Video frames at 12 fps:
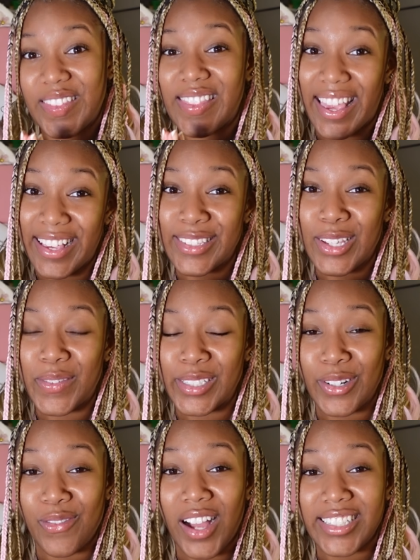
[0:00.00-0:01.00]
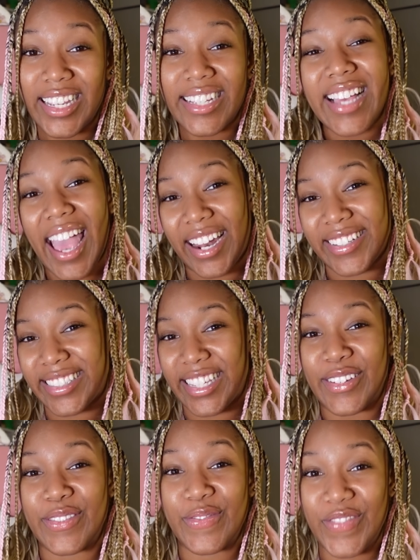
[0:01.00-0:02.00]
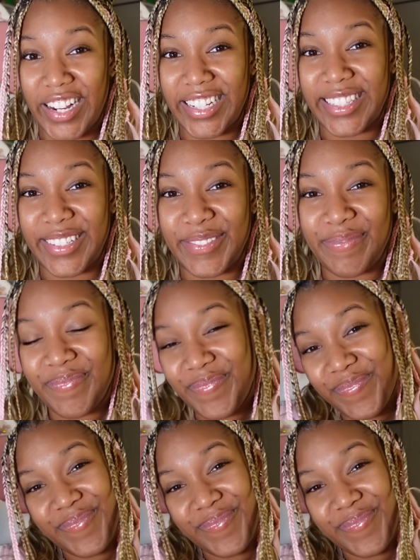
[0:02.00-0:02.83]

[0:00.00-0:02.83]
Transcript: Thank you so much for watching, and I'll see you very soon.